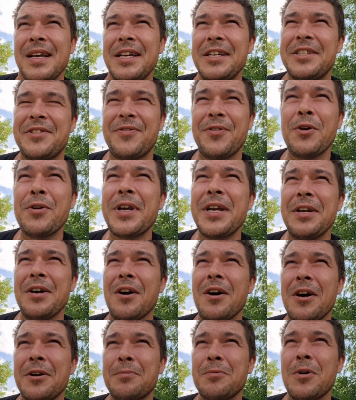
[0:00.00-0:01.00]
fucking
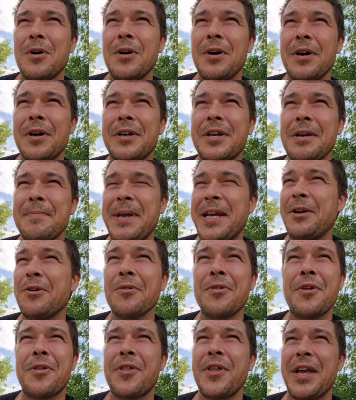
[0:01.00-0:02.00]
hard work. I mean,
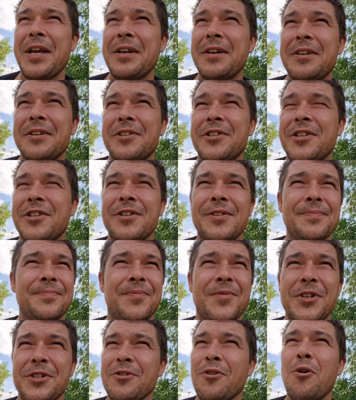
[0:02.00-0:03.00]
other things,
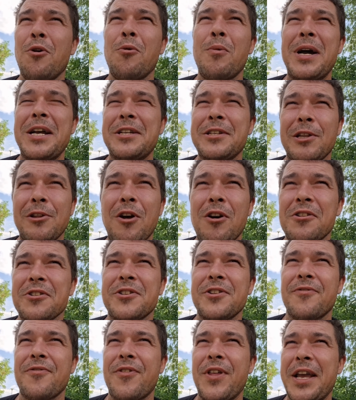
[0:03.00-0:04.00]
there's always
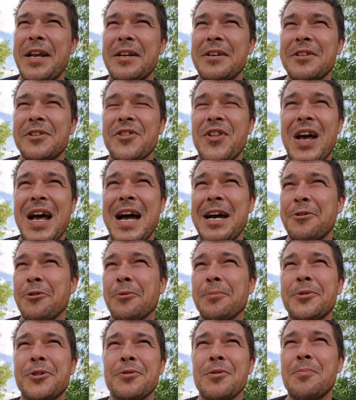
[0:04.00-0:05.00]
lots of things that add
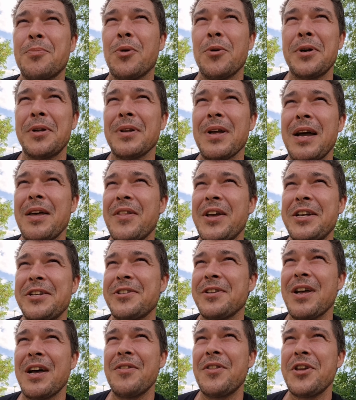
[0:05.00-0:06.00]
up to a point like
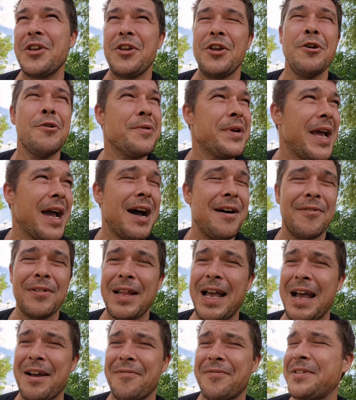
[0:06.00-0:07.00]
this. Like the unit I've
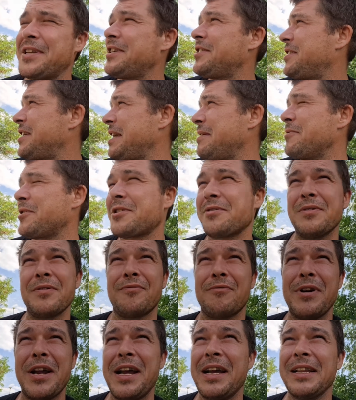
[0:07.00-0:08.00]
left, it seems to have
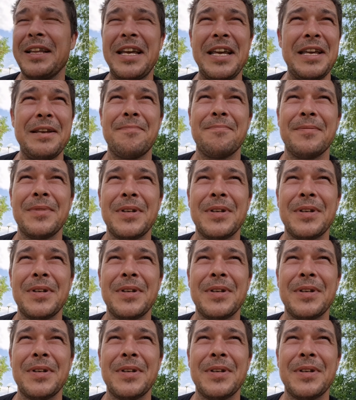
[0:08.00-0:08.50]
really